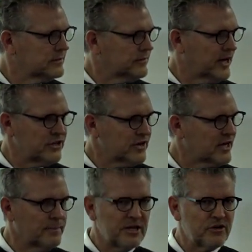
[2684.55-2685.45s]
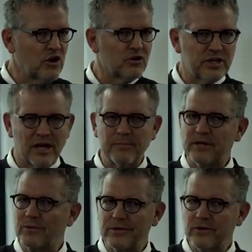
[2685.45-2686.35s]
Right? You got, I mean, you're all young,
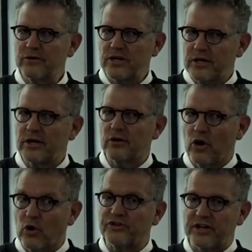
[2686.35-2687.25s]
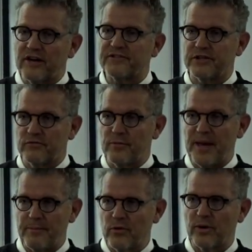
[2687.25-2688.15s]
but you're, you're old enough to
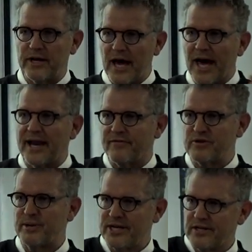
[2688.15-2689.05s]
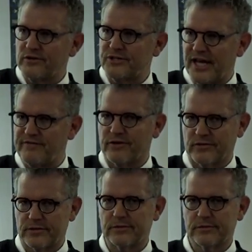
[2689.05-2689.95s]
remember when not everybody used
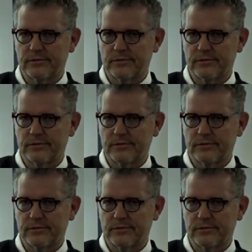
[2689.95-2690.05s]
headphones.